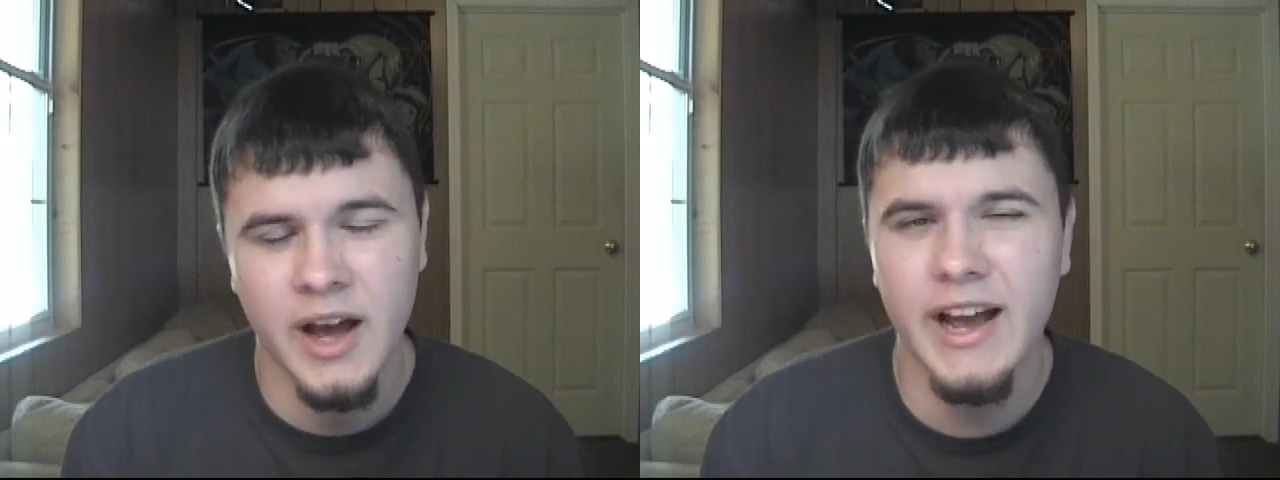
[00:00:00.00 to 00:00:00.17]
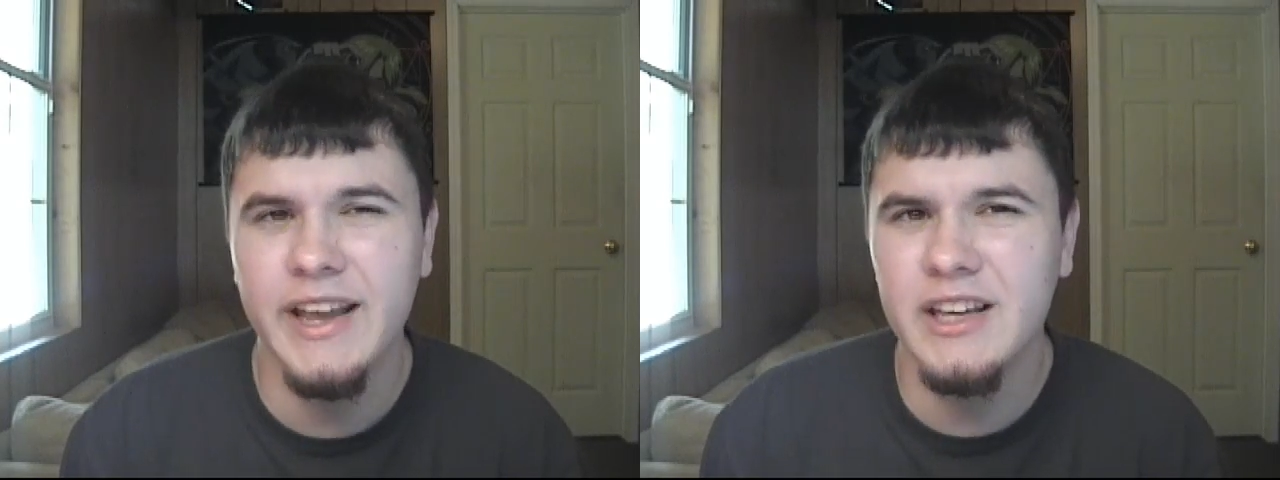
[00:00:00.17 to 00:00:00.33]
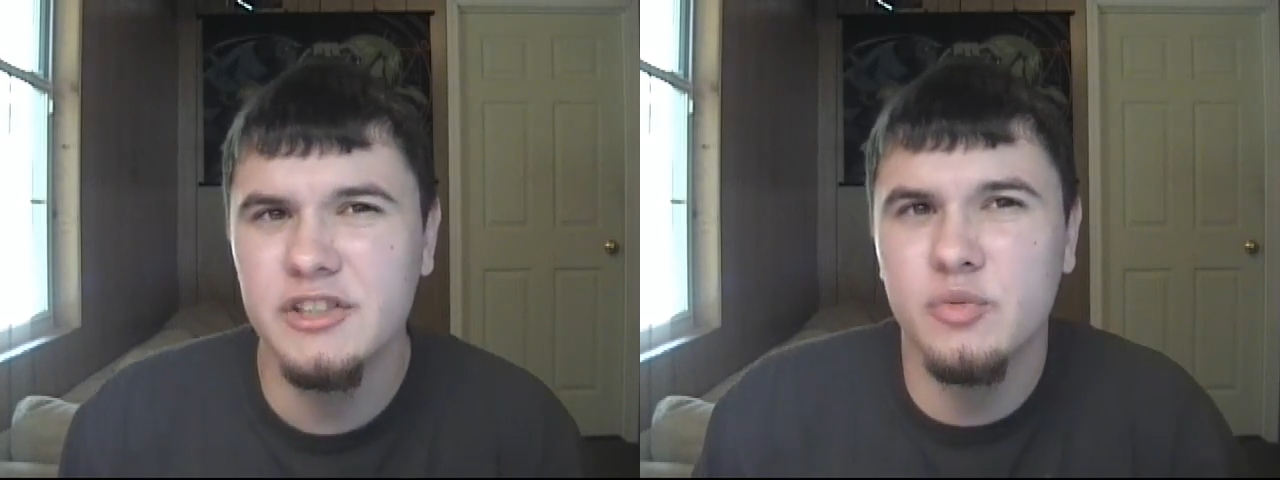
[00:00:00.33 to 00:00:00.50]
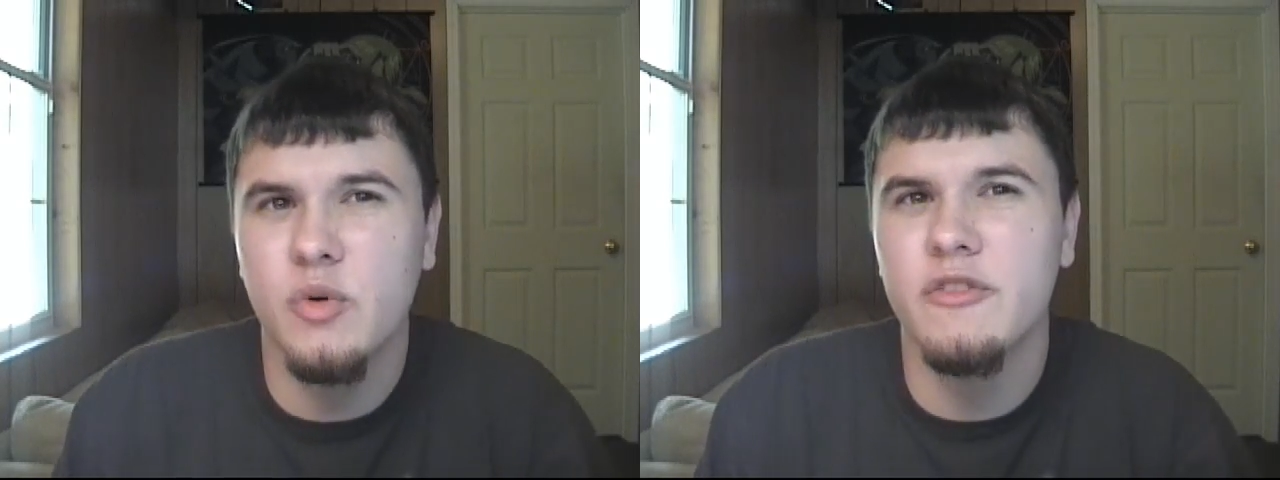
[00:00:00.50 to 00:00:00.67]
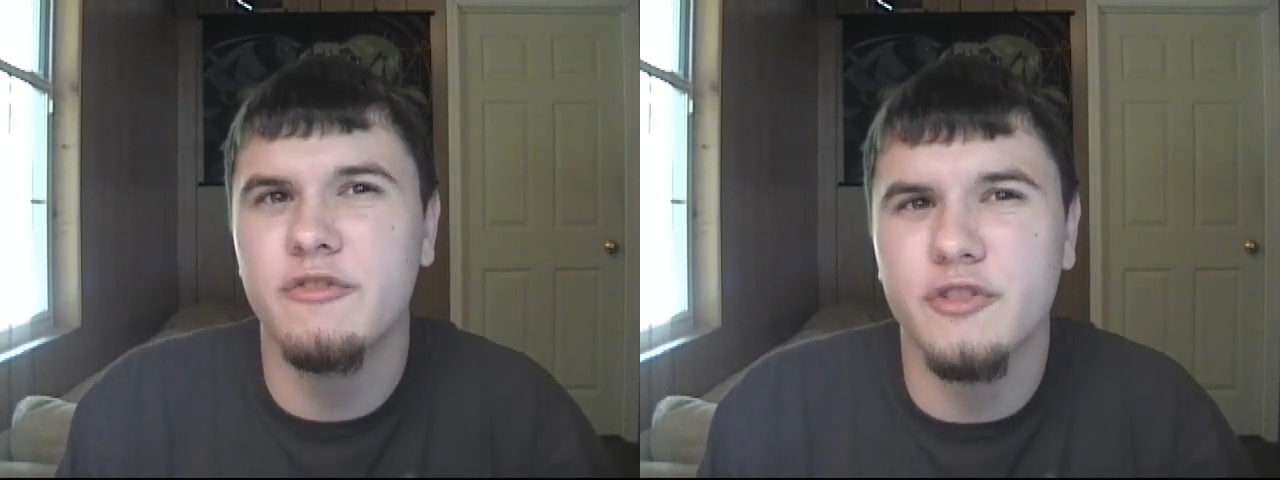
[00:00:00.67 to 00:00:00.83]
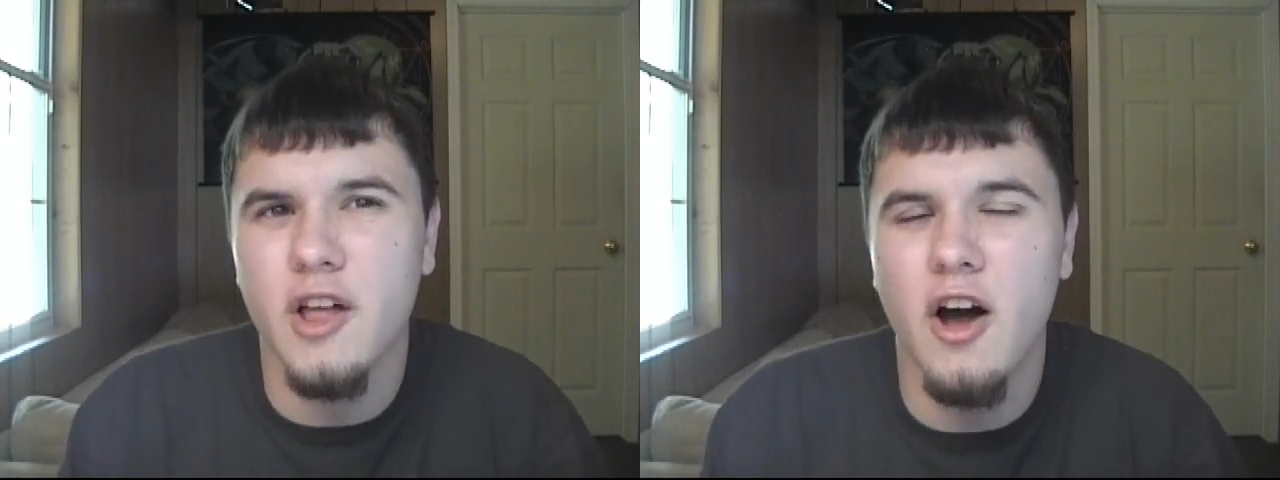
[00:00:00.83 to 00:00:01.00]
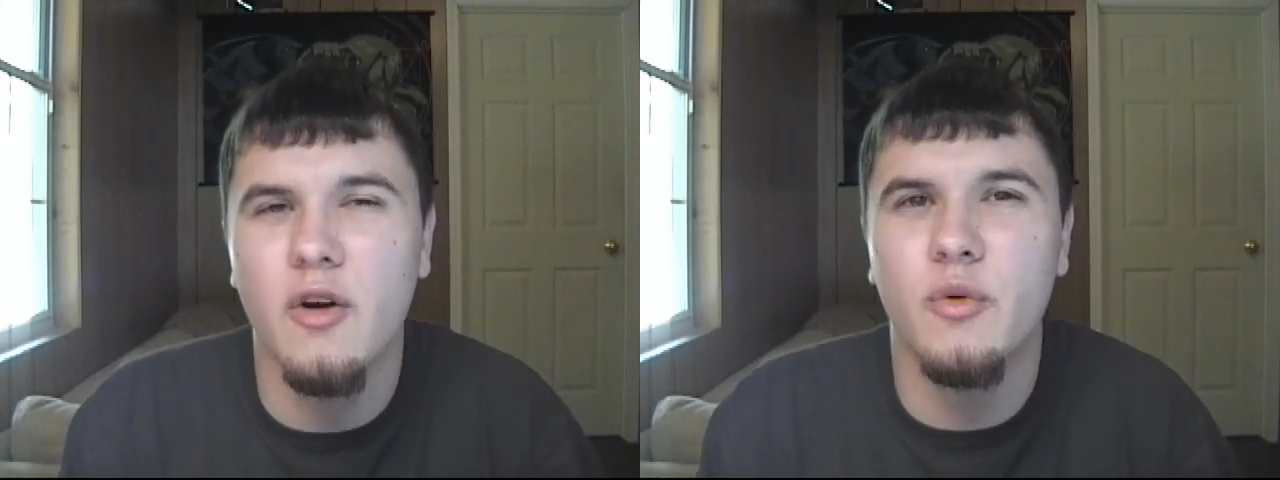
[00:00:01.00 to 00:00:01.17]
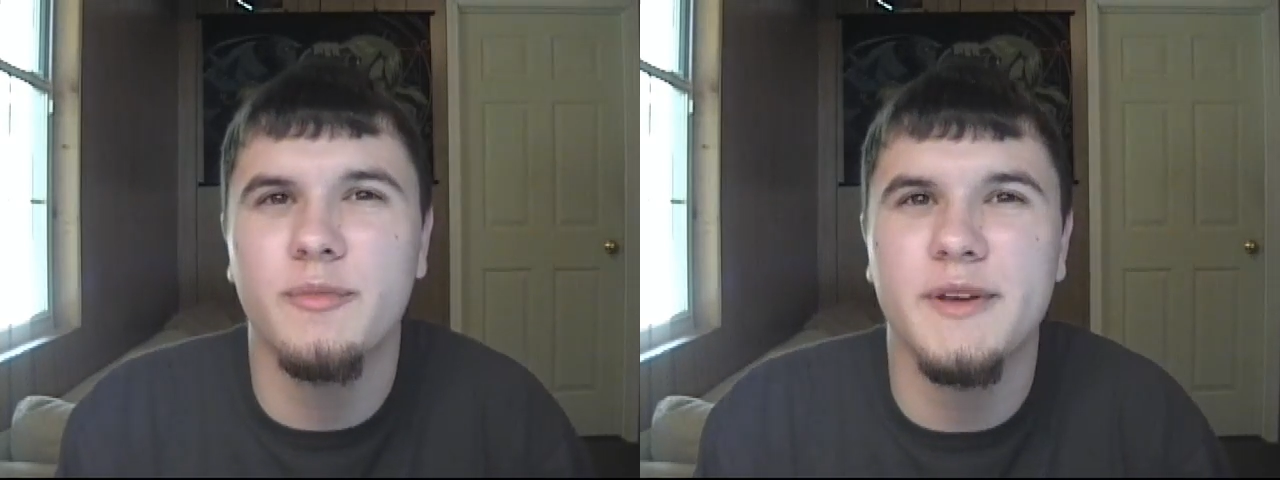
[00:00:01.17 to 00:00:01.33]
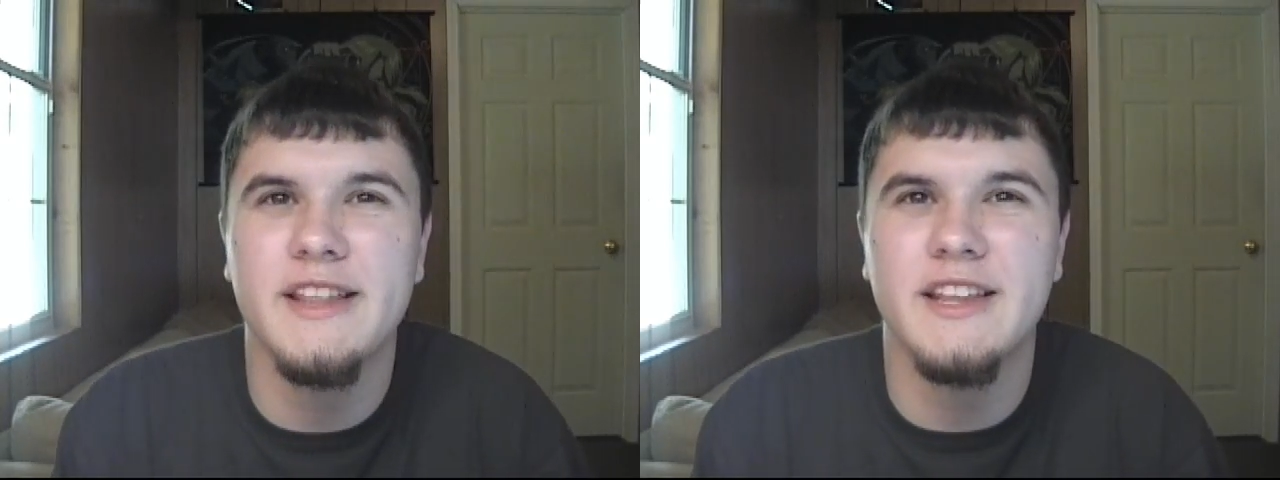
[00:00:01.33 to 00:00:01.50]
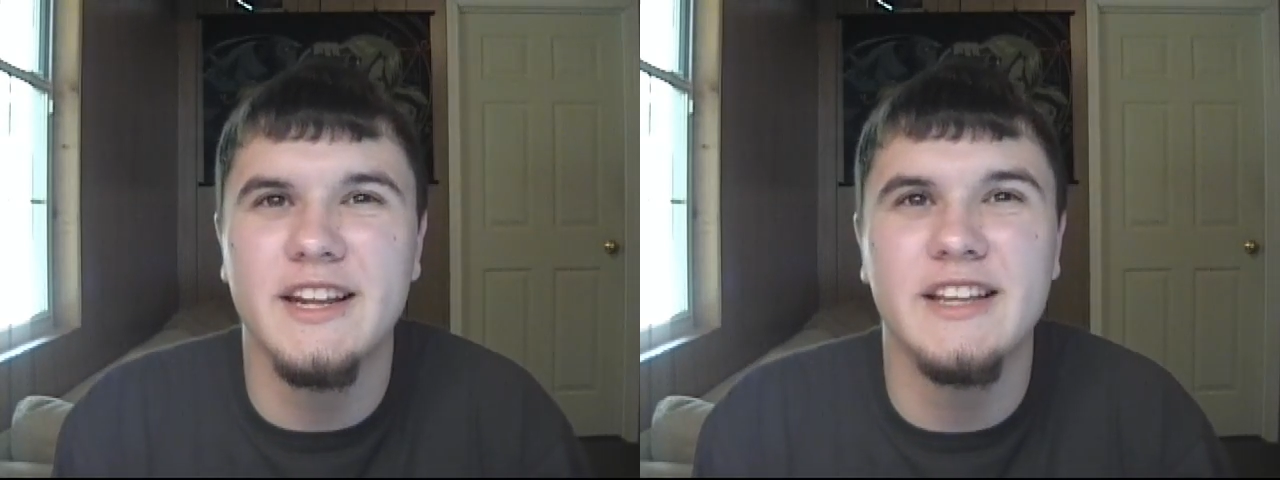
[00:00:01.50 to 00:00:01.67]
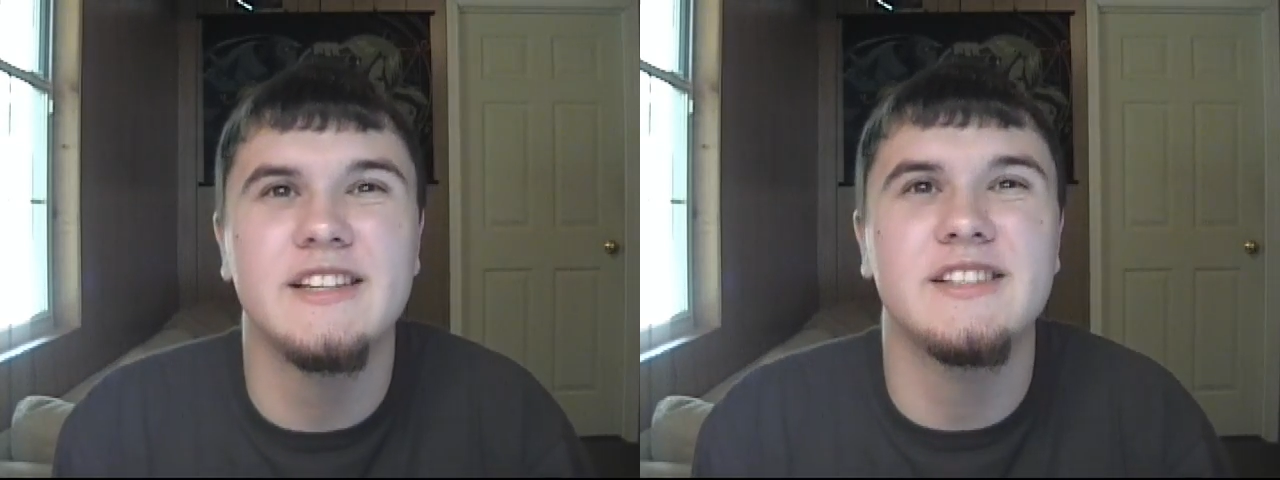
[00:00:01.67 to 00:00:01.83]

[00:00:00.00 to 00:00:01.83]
I guess one flaw would be that it